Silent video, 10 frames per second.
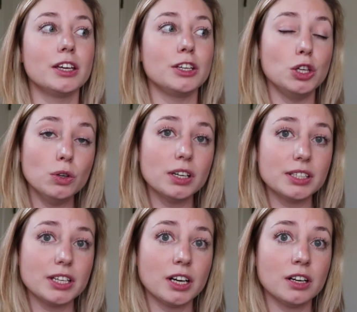You cooked
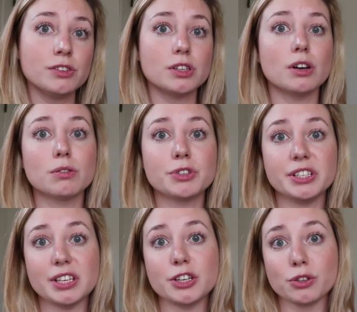dinner, so she
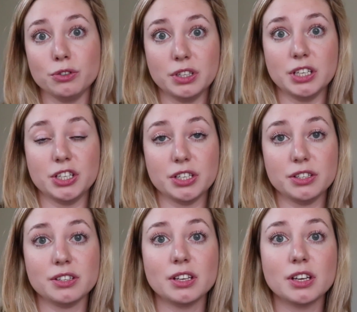said she'll do the
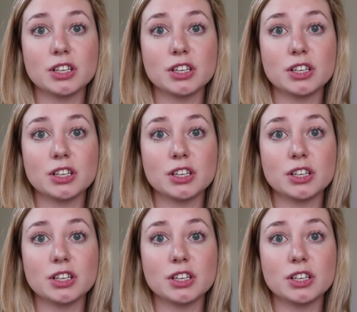dishes.